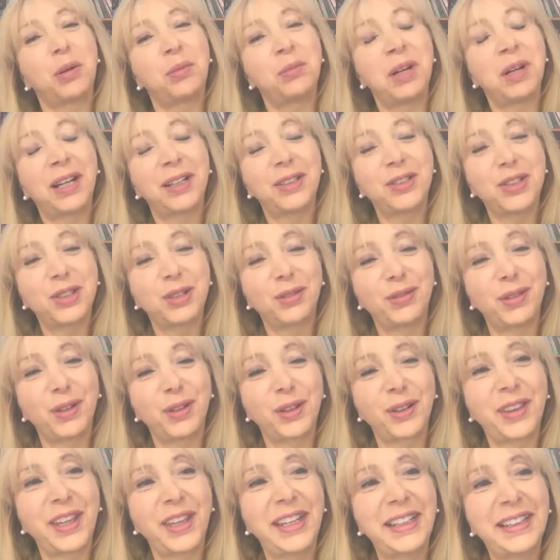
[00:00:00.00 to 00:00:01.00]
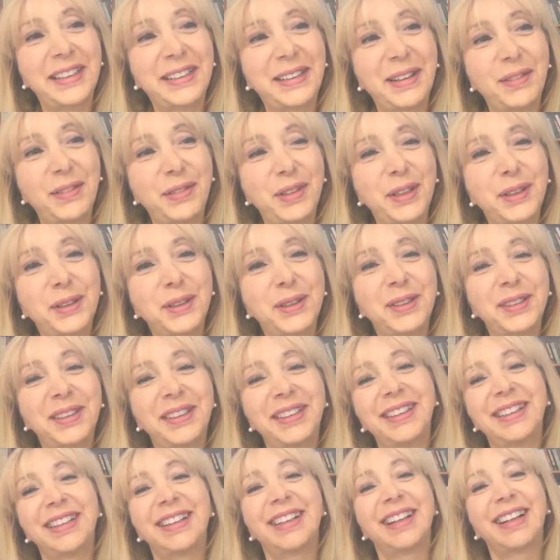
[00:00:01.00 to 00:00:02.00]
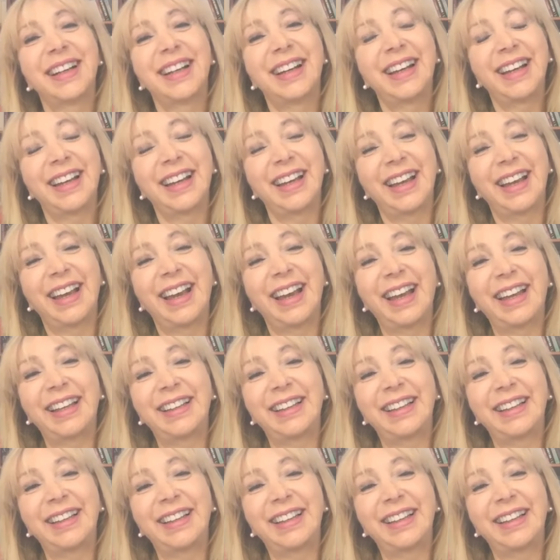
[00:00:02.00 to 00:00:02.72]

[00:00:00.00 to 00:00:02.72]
much for the interview. And,